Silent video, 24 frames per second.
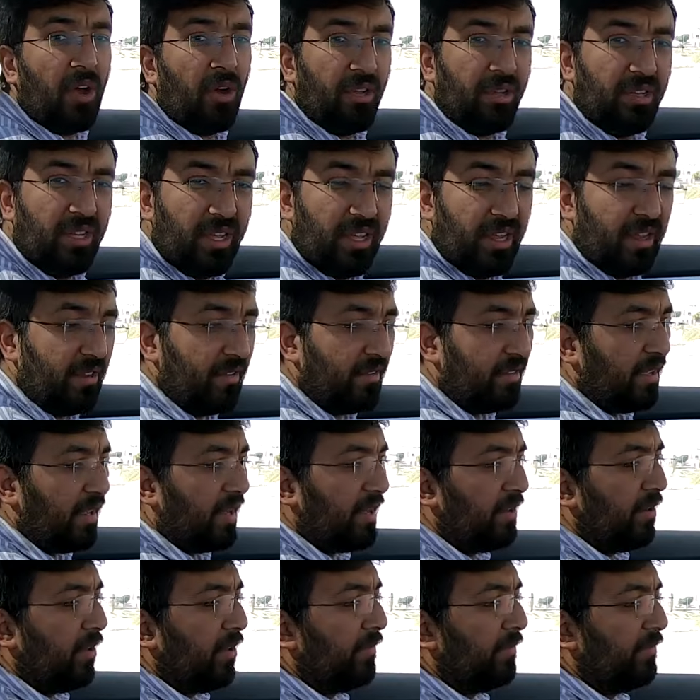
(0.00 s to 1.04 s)
on the
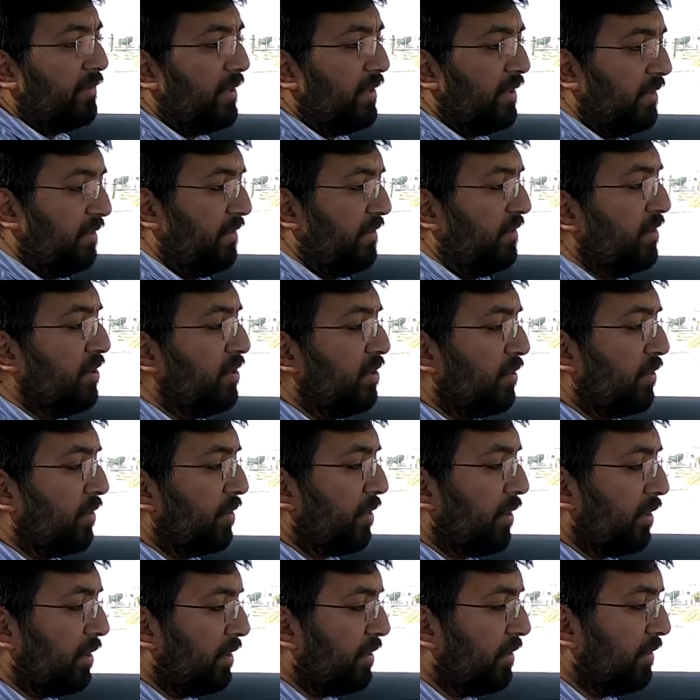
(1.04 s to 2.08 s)
inside of this new
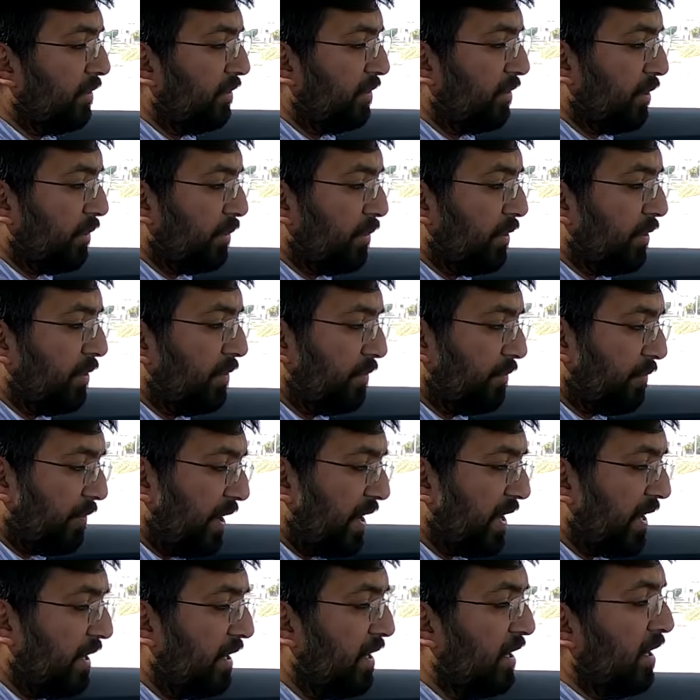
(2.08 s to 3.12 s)
Koleos, you would
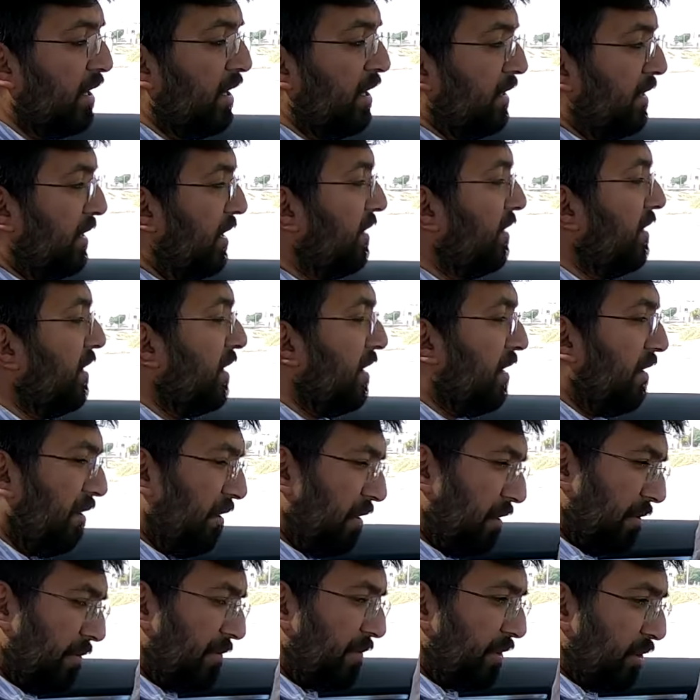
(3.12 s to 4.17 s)
find that there are
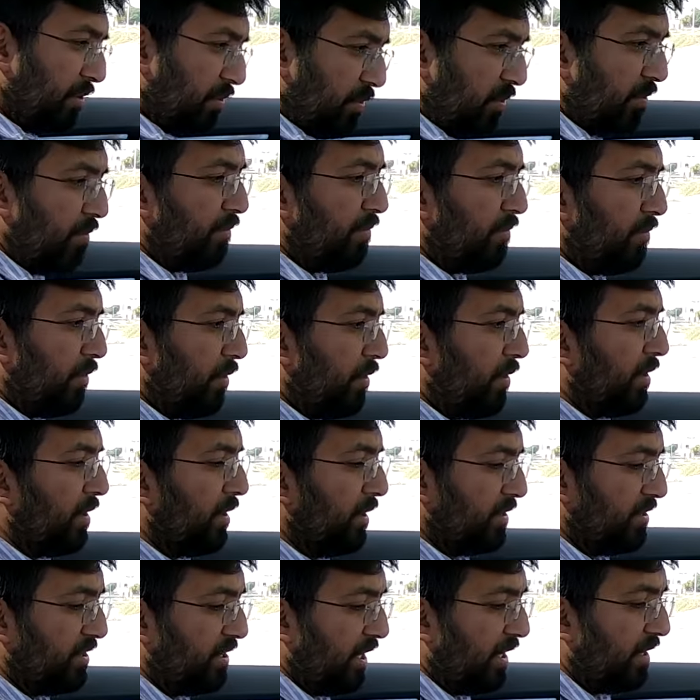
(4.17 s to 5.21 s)
a few more
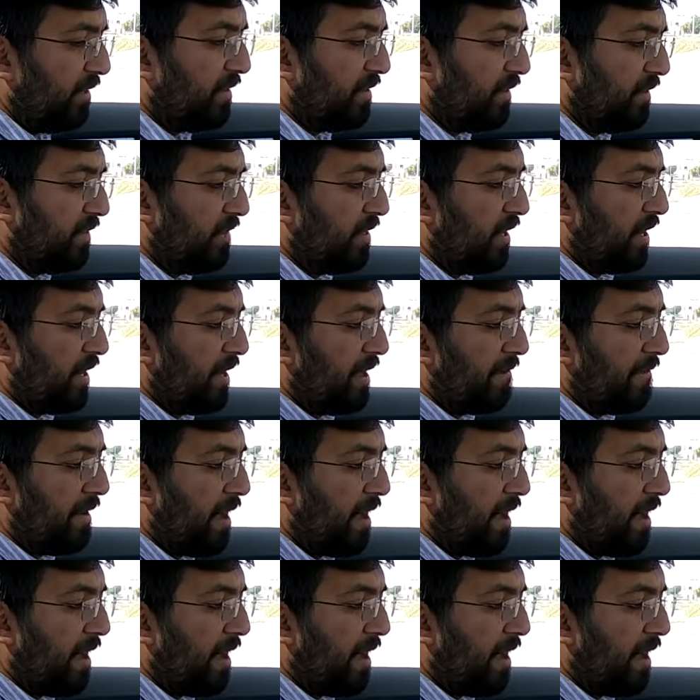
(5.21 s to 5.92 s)
changes that have